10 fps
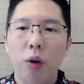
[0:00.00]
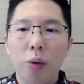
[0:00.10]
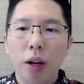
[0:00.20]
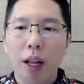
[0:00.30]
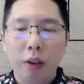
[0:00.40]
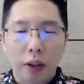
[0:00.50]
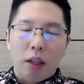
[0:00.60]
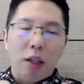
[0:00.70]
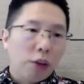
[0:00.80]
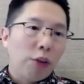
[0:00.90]
Do you realize
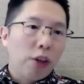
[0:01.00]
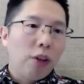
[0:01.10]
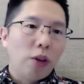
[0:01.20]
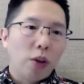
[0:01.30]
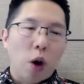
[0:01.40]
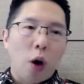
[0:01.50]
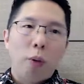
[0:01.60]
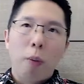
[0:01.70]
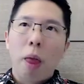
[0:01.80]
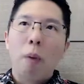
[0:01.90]
the difference
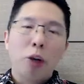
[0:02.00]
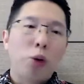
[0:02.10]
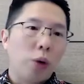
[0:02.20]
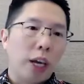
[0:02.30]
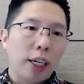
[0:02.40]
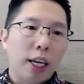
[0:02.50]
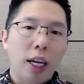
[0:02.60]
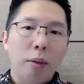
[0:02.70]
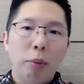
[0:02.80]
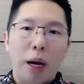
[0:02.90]
of how much you can
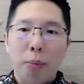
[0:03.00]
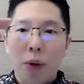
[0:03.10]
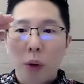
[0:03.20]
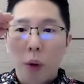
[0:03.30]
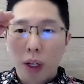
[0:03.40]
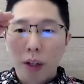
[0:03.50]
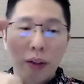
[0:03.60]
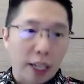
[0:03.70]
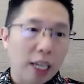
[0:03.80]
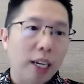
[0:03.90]
gain by purely
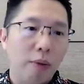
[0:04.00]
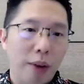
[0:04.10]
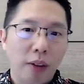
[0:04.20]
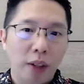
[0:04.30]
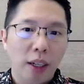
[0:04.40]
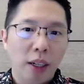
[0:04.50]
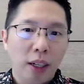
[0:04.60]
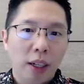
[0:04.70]
staying invested?